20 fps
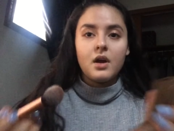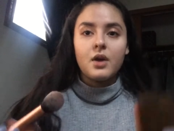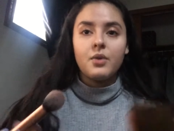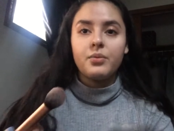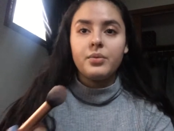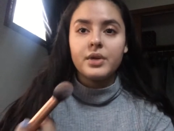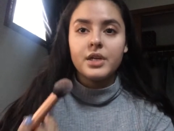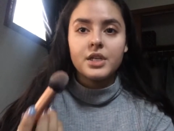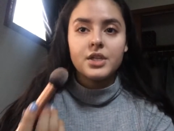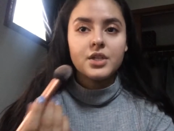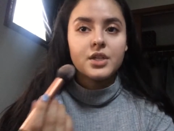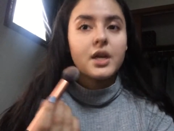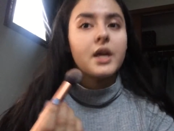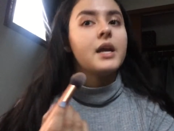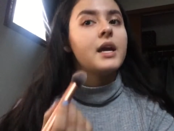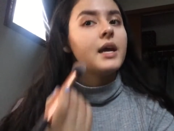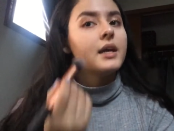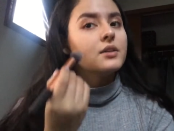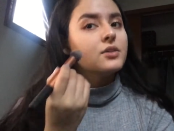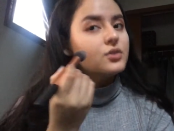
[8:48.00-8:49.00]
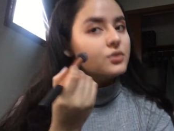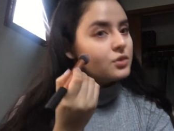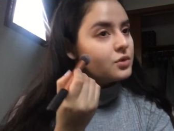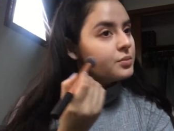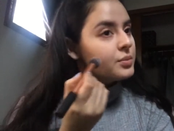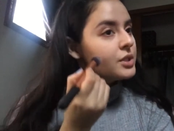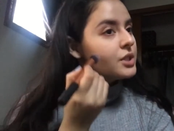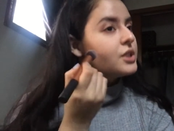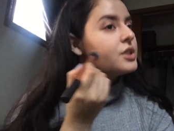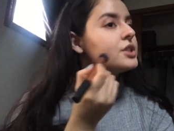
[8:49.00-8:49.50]
I wish I had
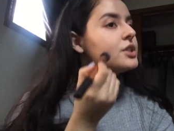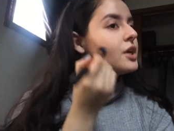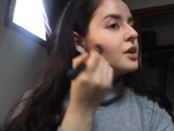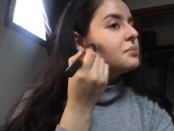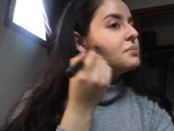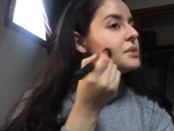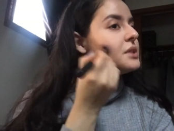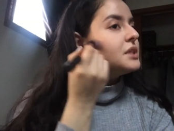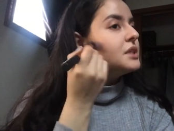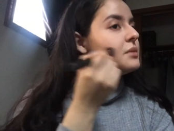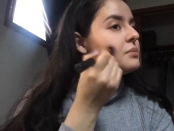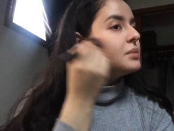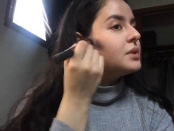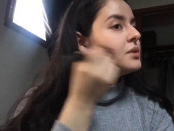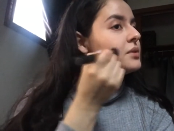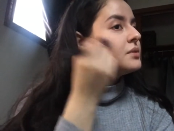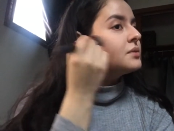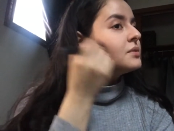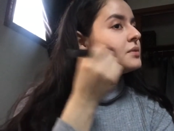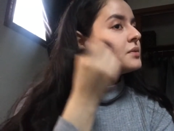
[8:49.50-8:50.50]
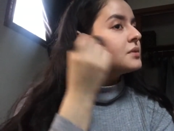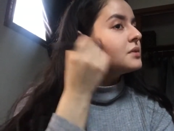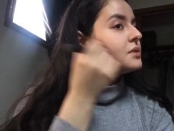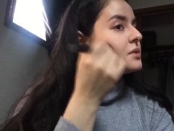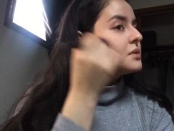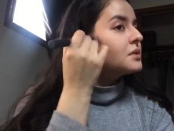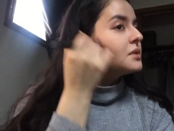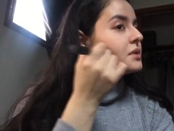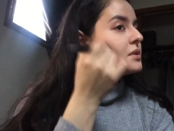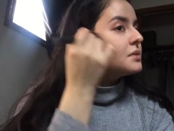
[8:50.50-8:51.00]
super sharp
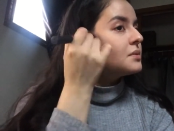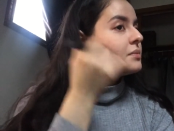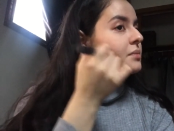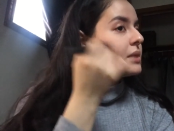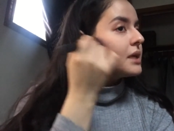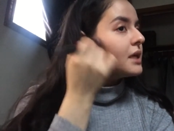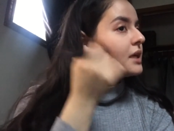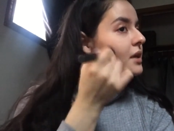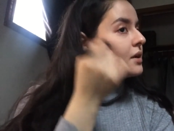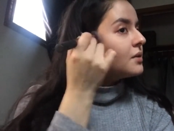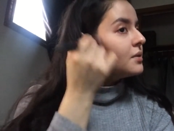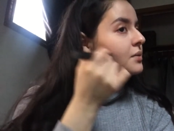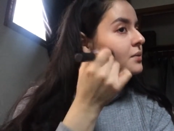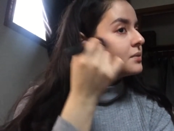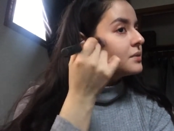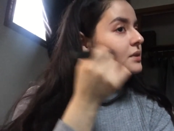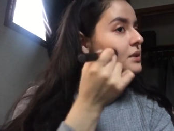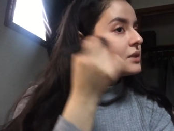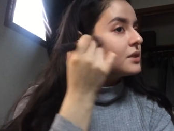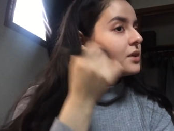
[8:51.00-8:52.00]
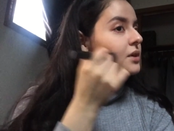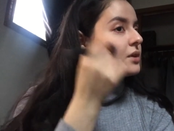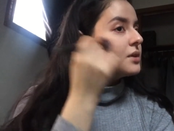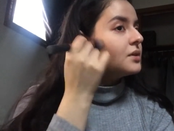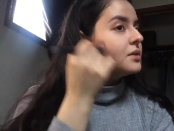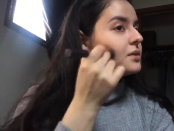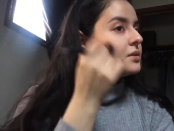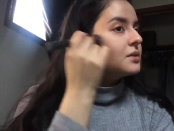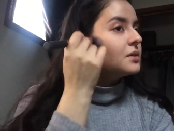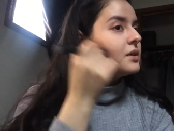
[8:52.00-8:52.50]
cheekbones, but I don't,
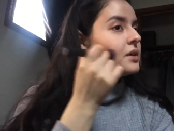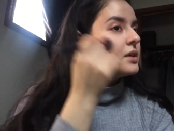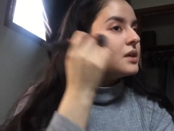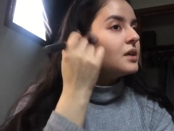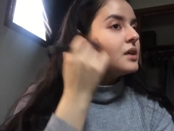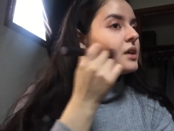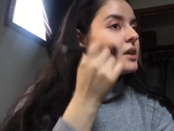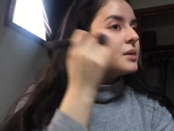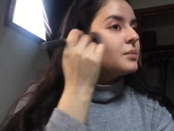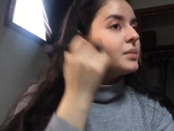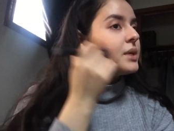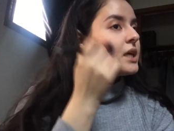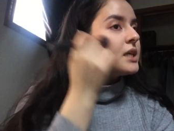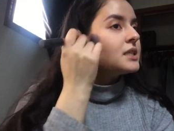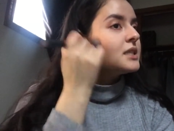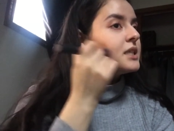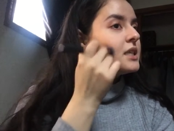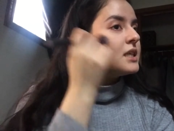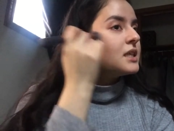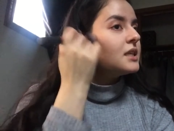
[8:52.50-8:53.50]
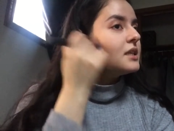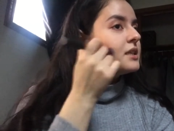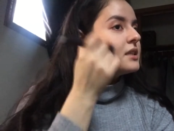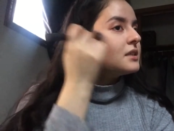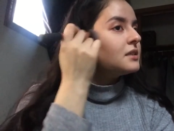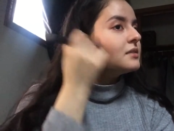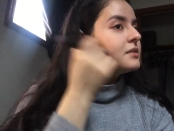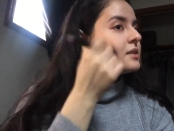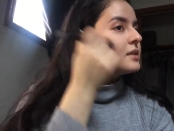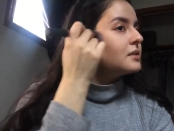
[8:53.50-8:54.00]
so
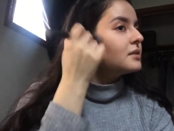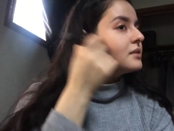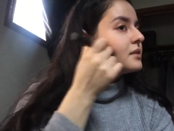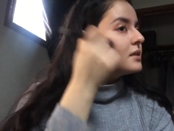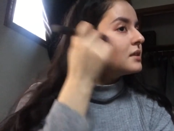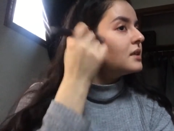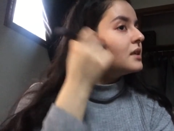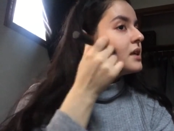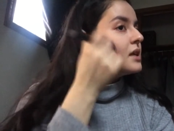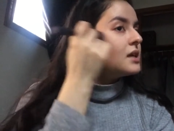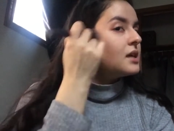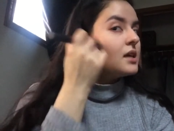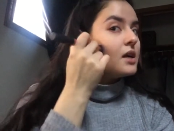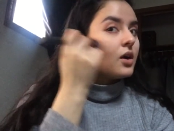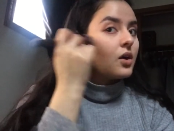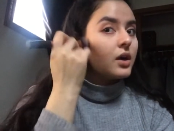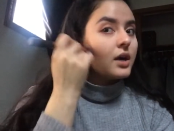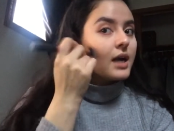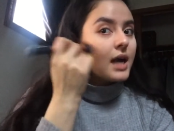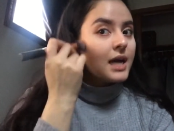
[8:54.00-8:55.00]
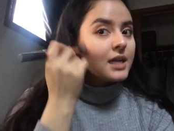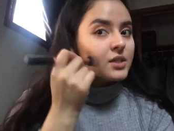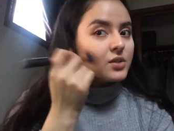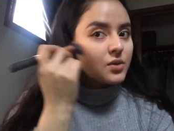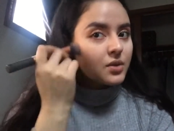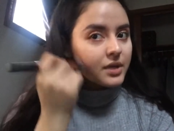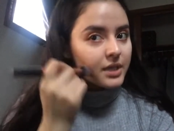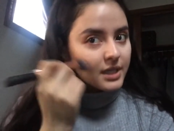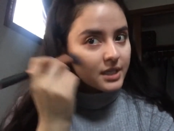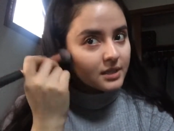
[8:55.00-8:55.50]
bronzing or
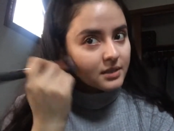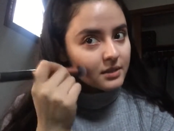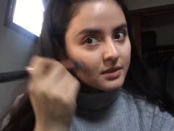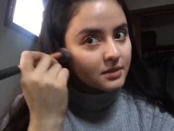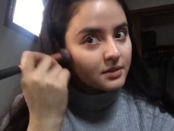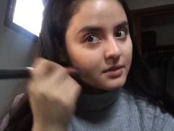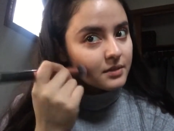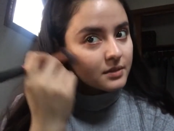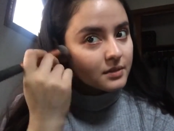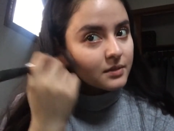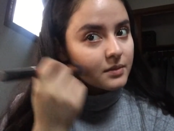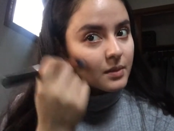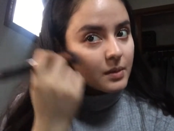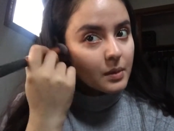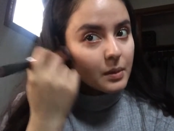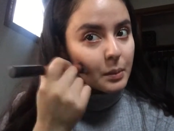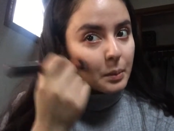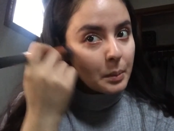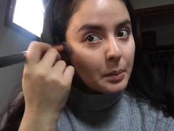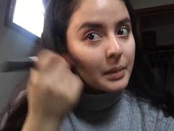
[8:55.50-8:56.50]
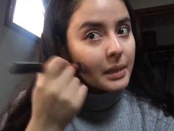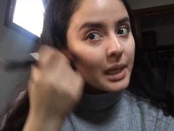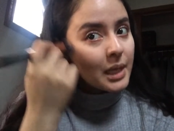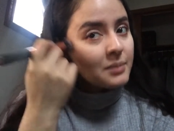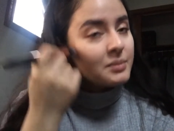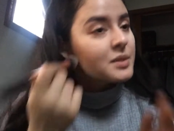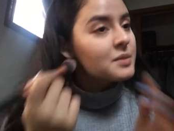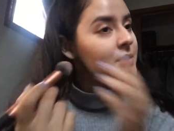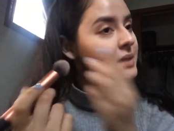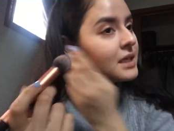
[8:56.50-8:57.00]
contouring
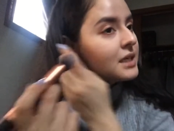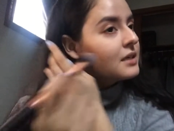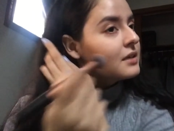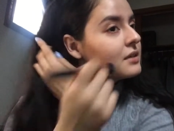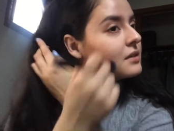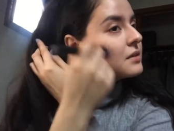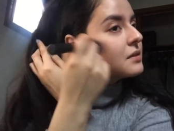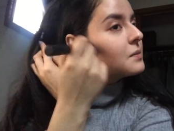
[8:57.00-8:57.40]
helps me